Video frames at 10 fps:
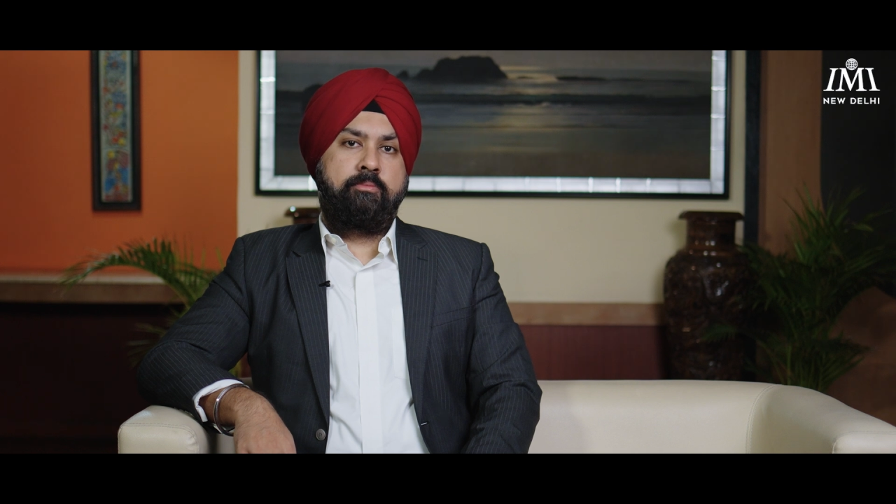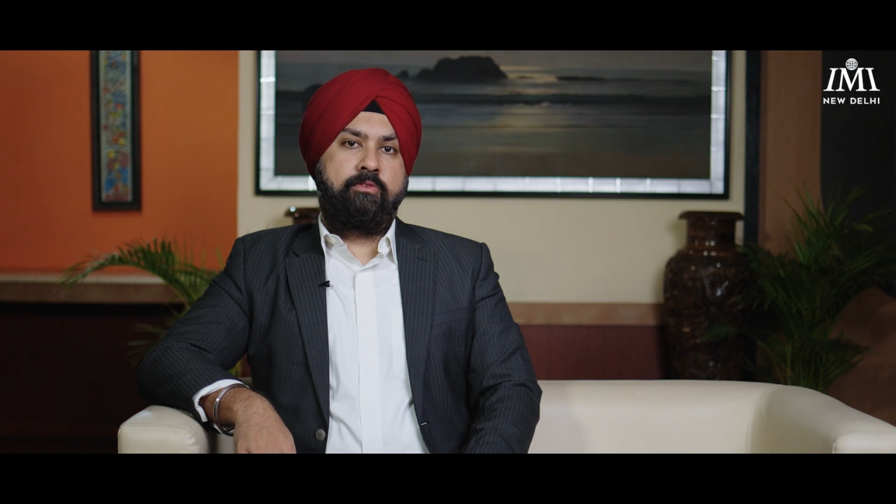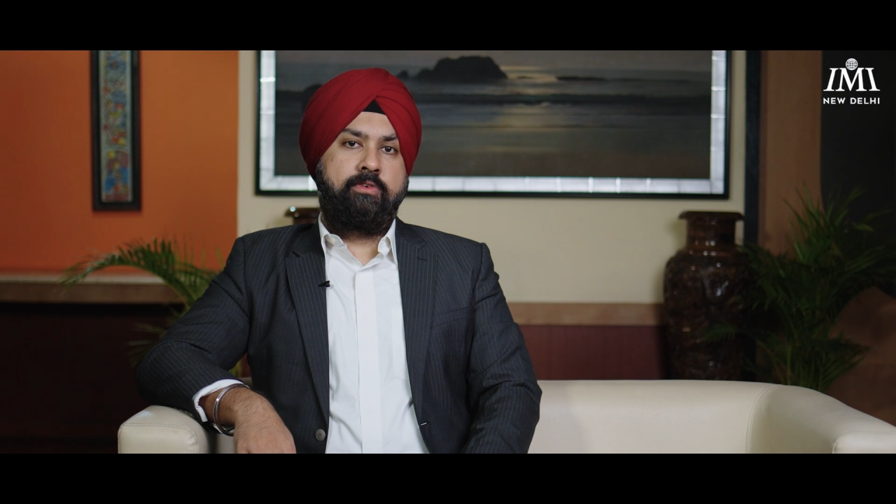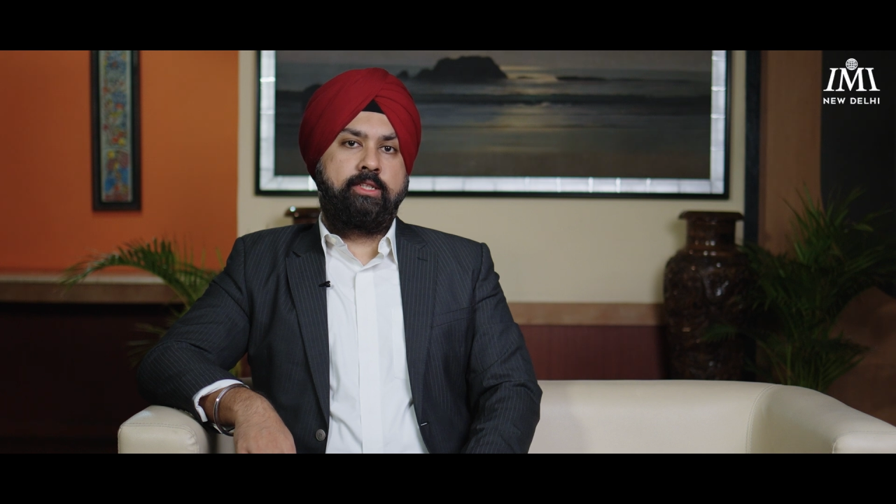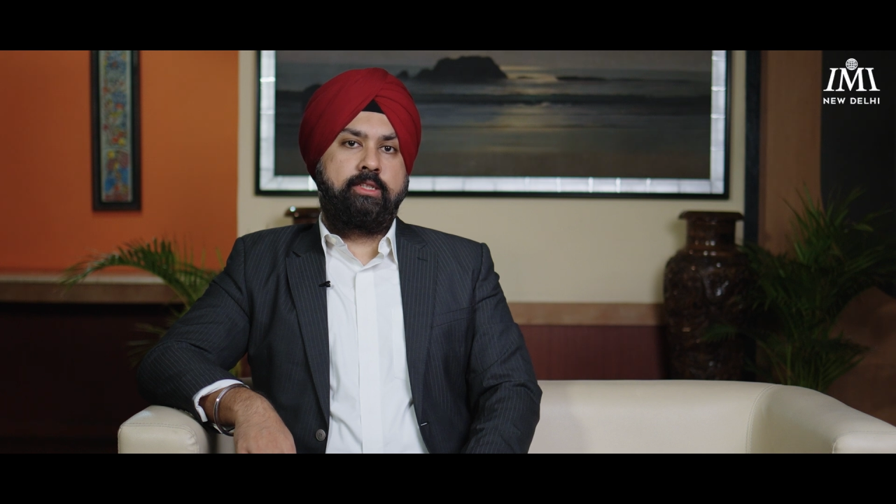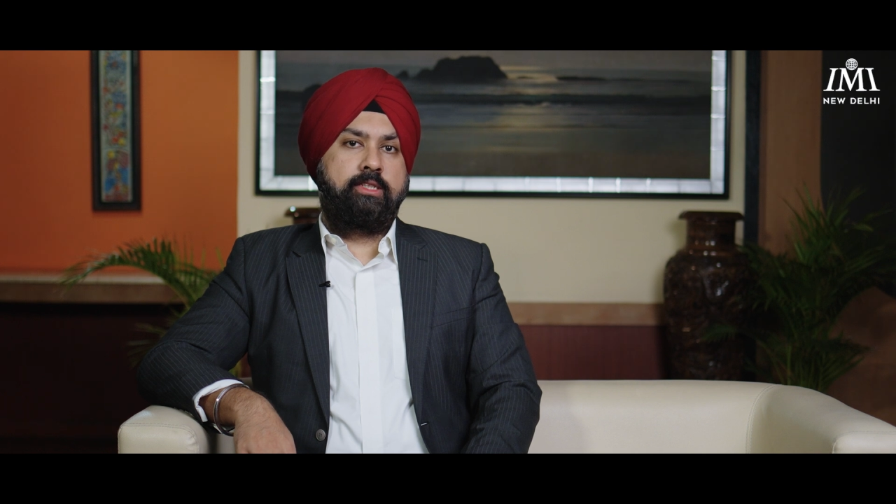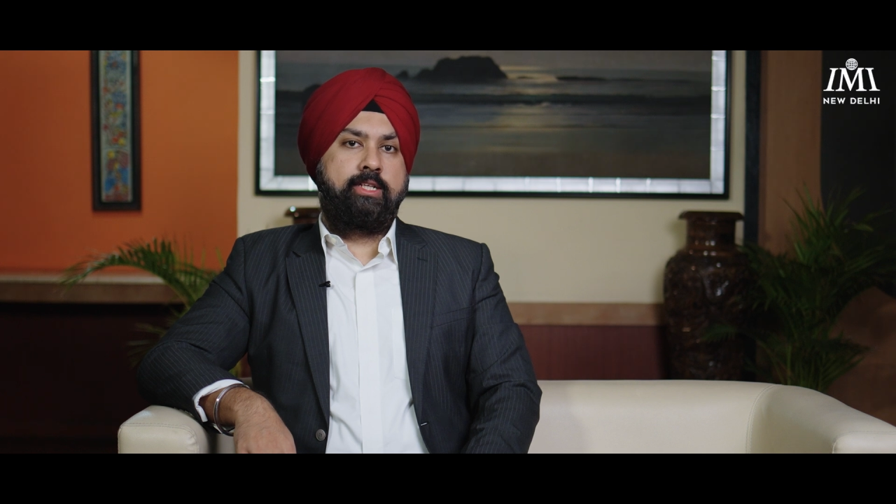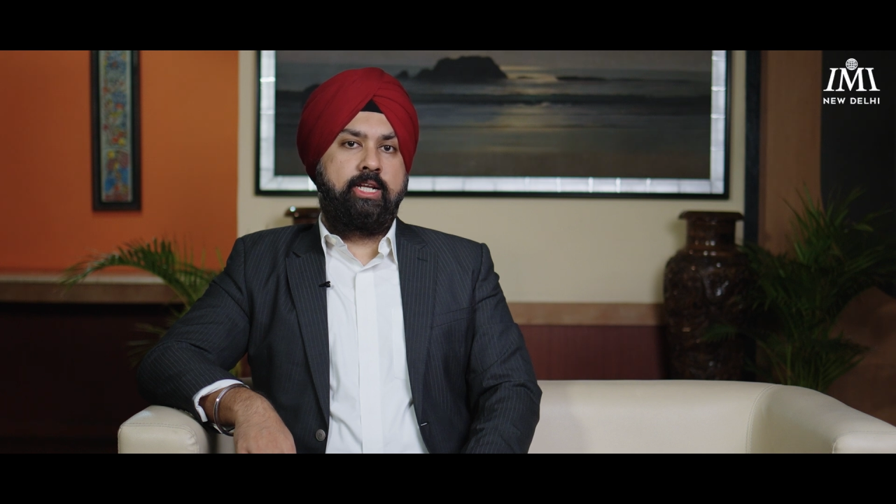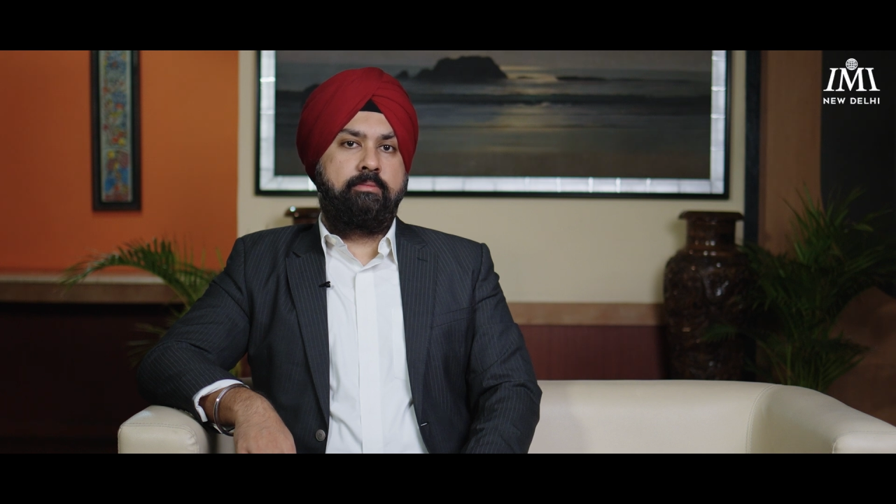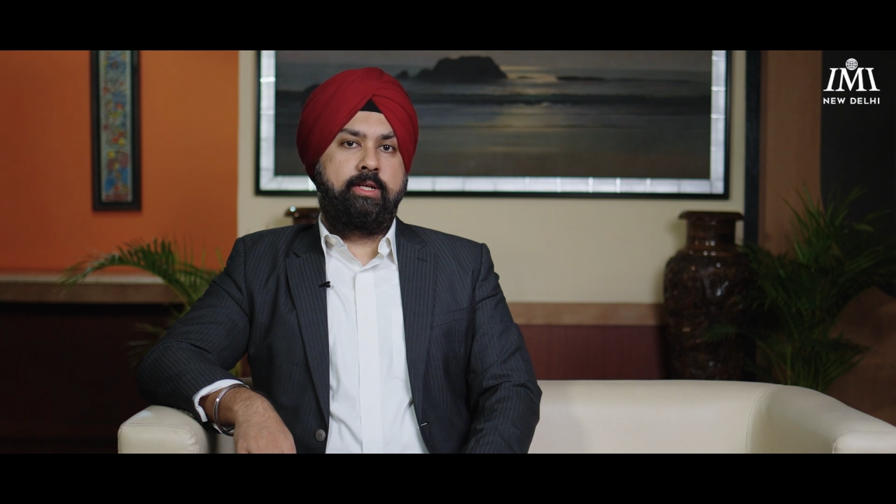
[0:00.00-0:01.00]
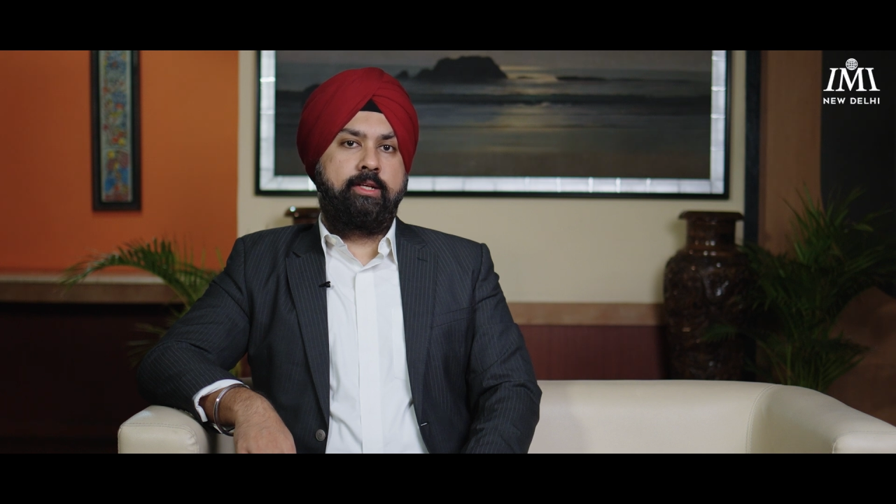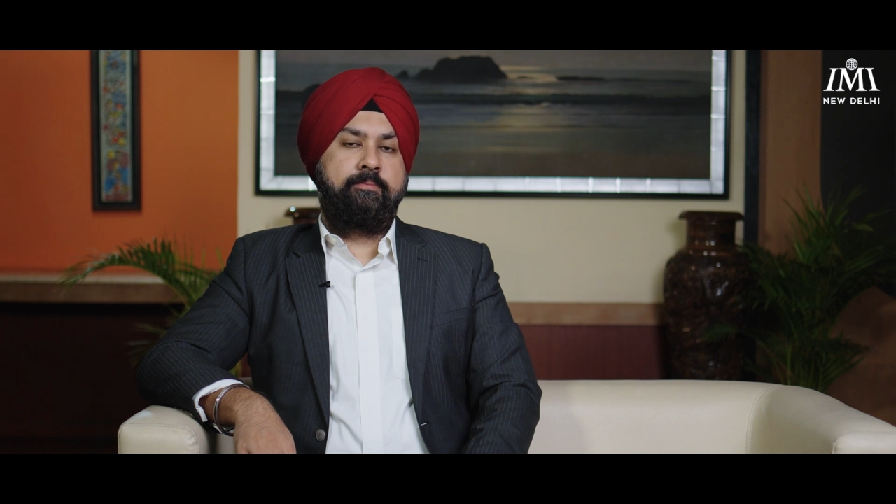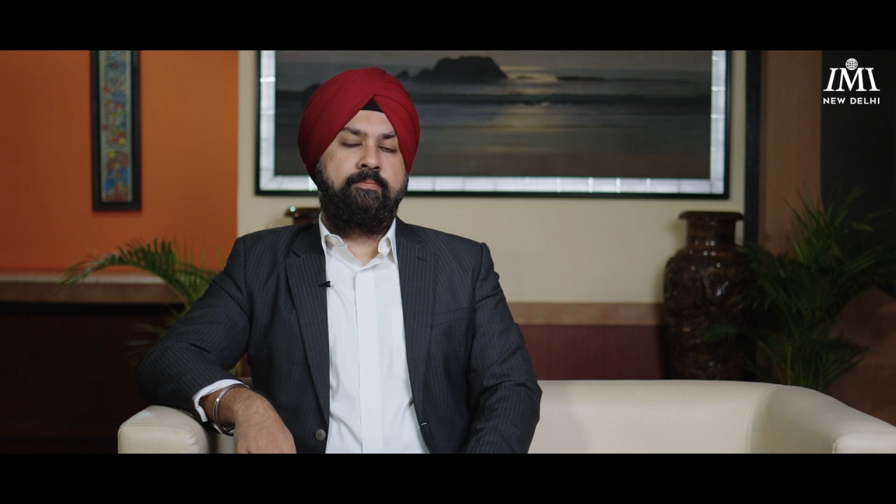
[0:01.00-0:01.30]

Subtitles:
professors telling me,